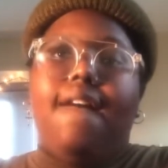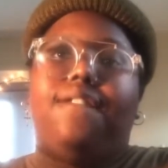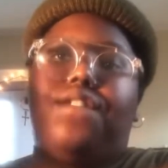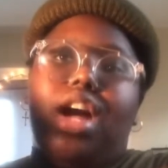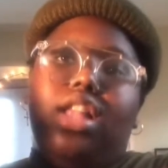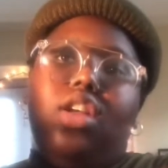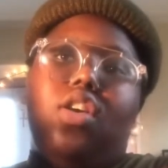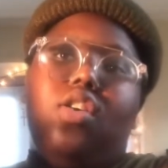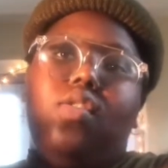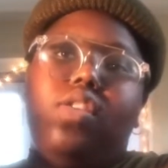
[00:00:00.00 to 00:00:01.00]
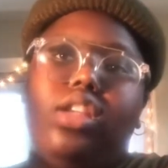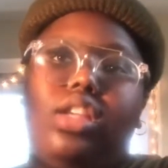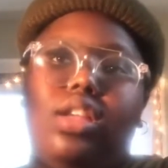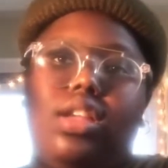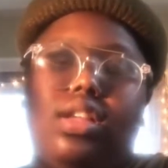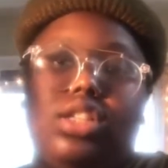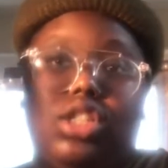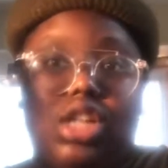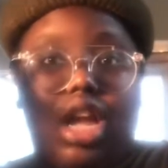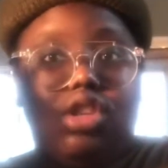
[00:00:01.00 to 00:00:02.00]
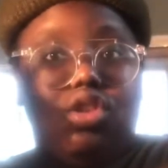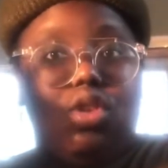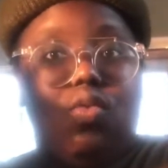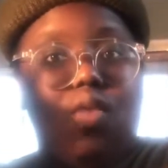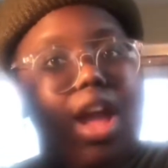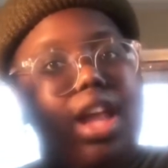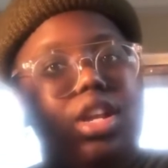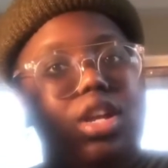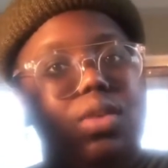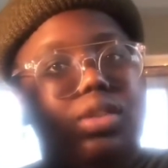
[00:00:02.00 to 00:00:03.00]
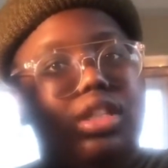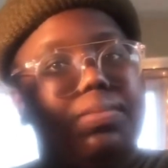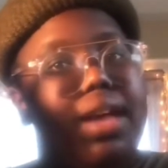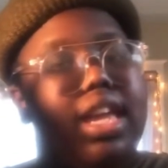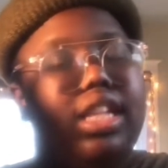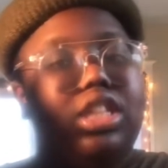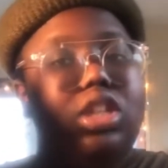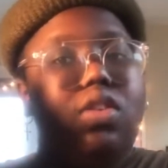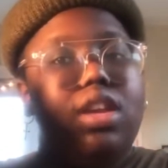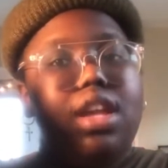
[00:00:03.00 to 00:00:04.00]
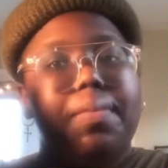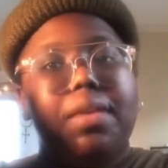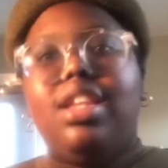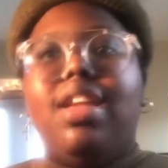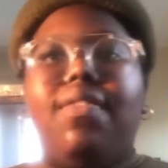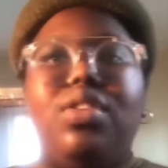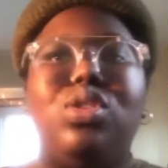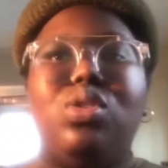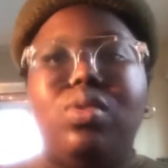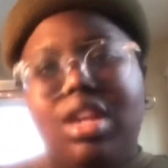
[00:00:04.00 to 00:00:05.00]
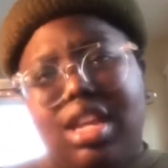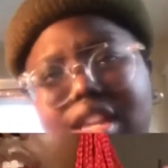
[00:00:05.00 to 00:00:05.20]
follow Schondra the Writer, which is my Instagram. Definitely tune in.